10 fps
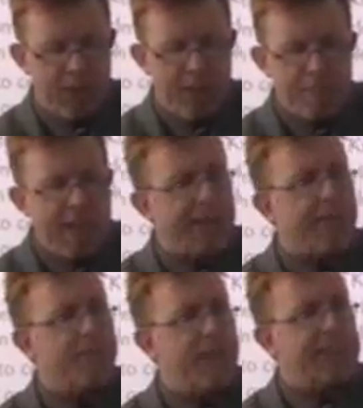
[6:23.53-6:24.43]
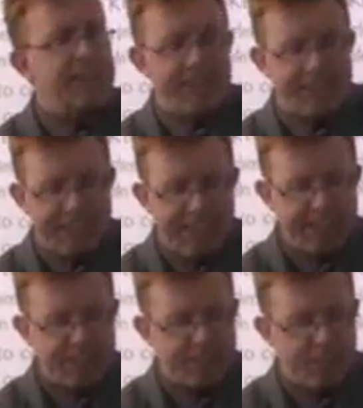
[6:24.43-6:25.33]
manifestly
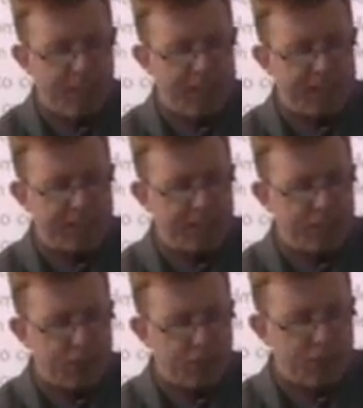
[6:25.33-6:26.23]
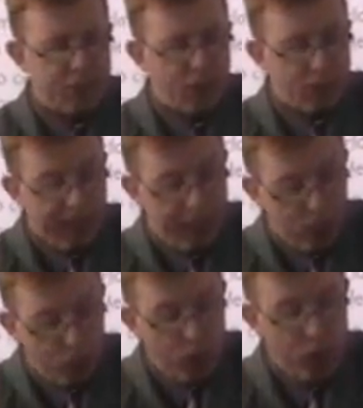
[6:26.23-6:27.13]
testifies to it that it ought